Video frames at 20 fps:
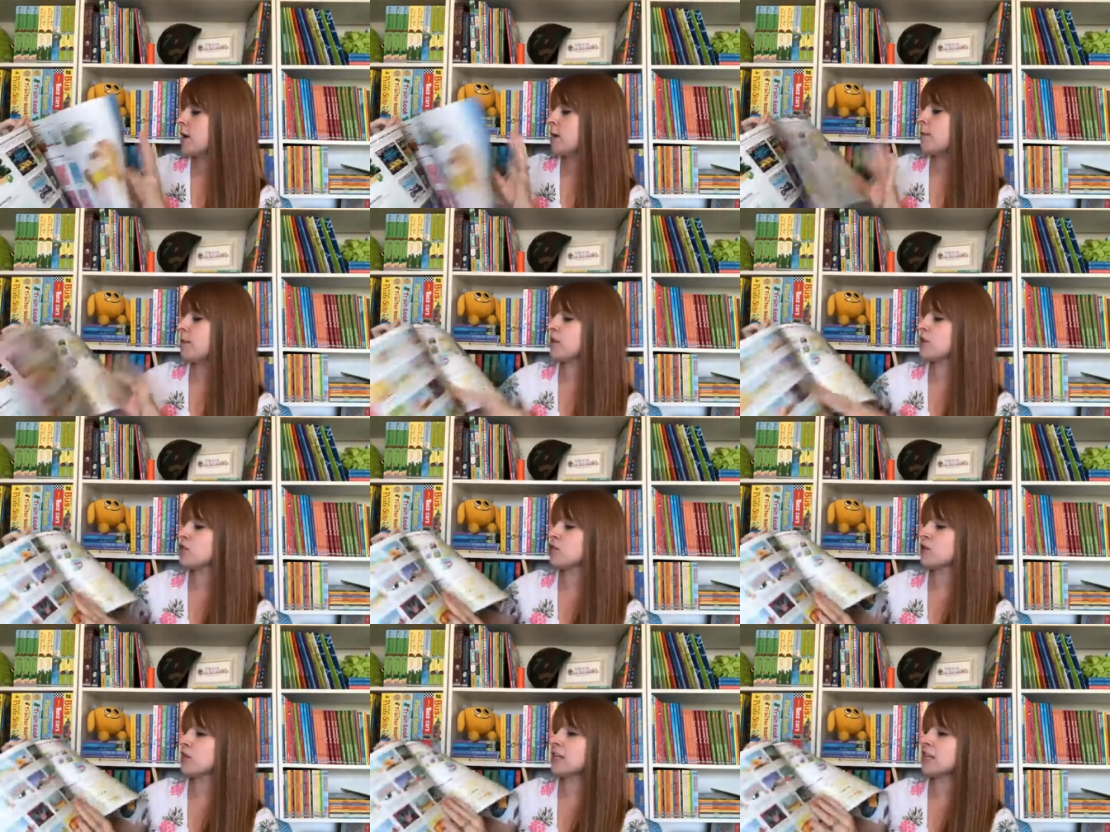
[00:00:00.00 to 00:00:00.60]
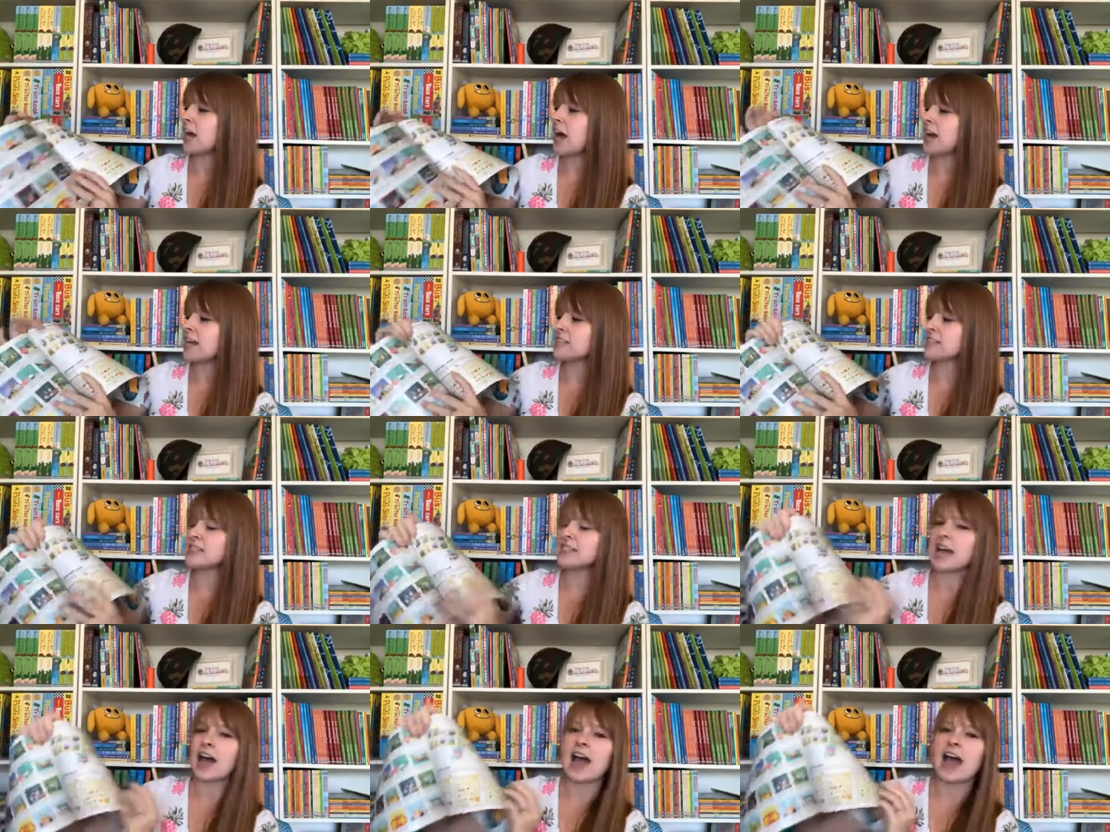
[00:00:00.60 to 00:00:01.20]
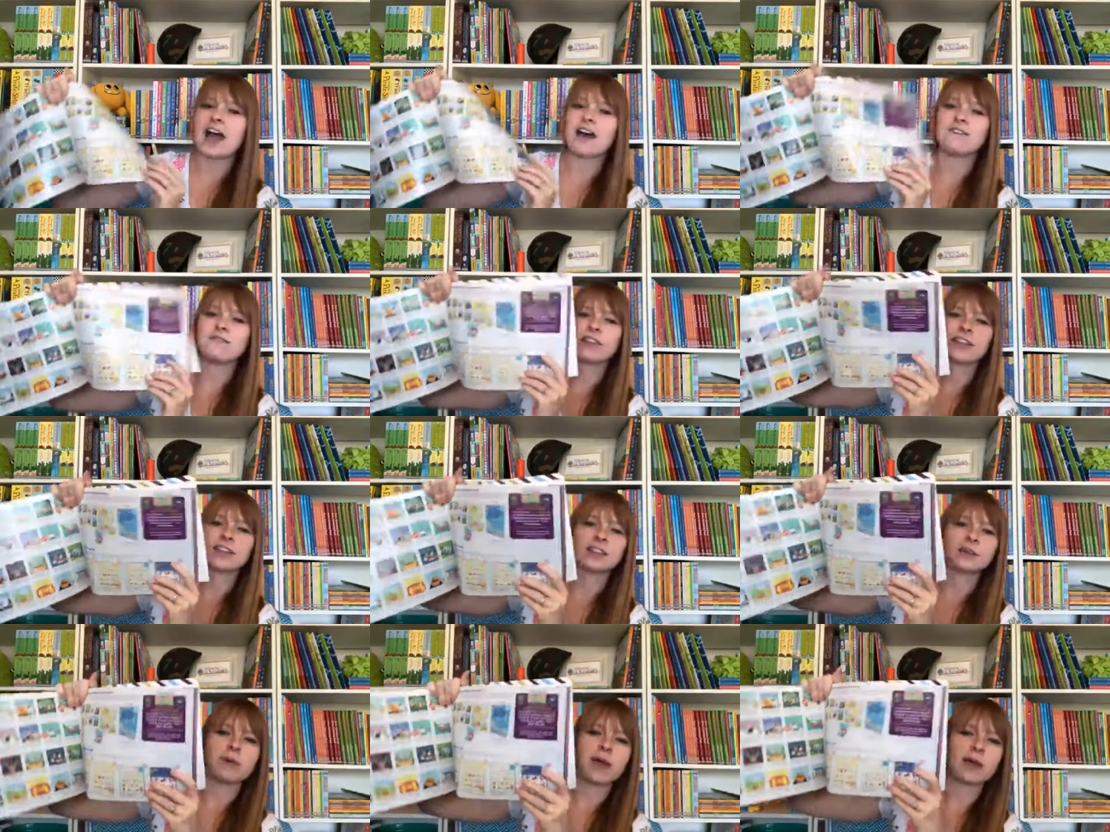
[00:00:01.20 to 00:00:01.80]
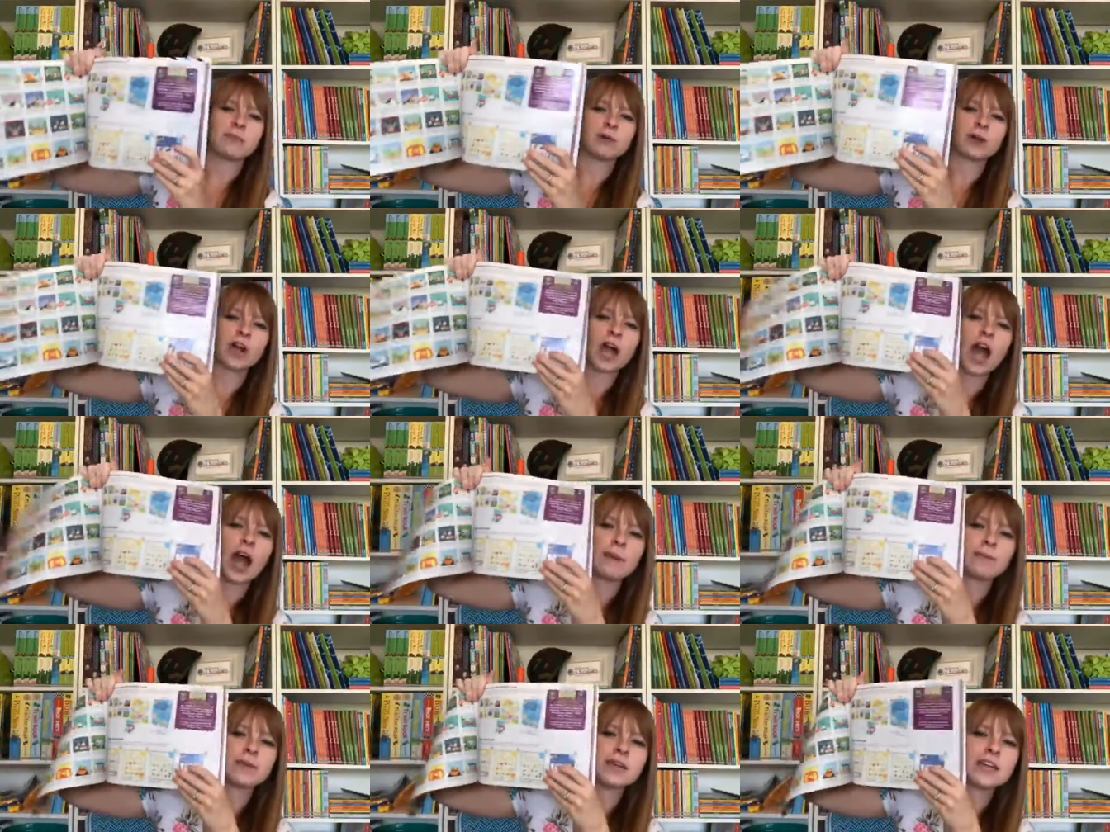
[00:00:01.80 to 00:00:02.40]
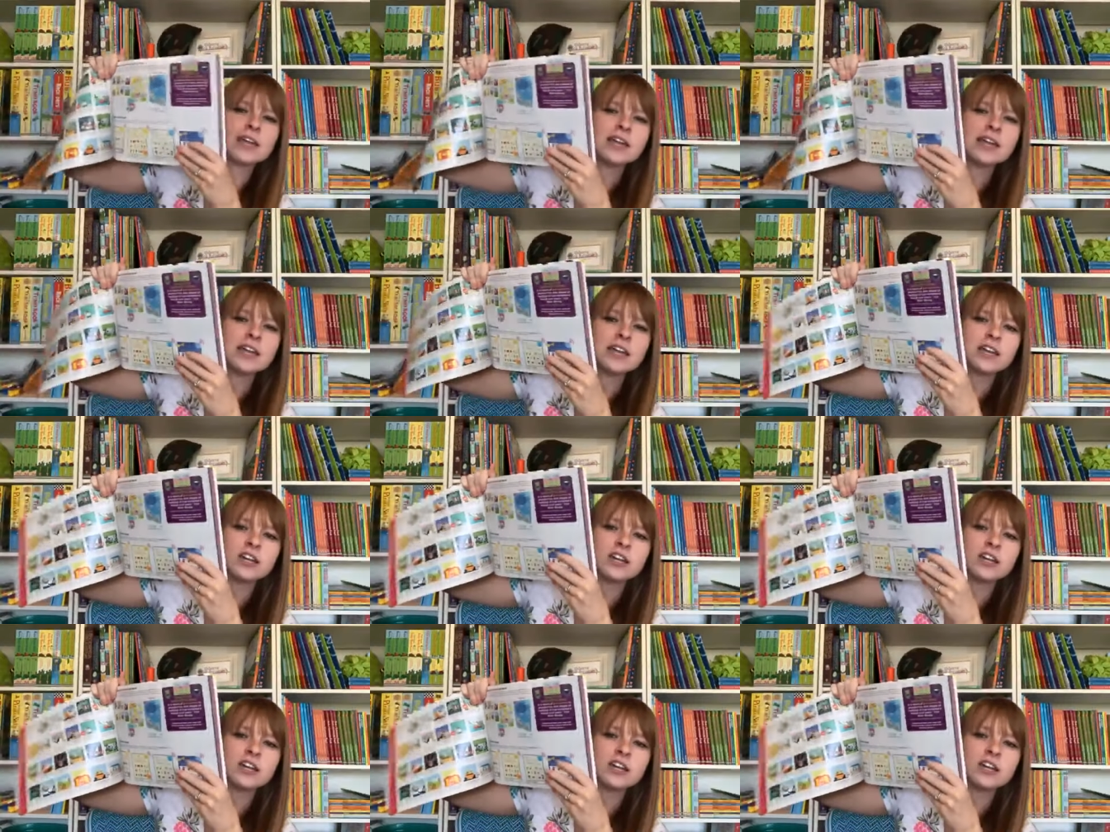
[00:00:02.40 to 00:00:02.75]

But it's really nice to have like the paper copy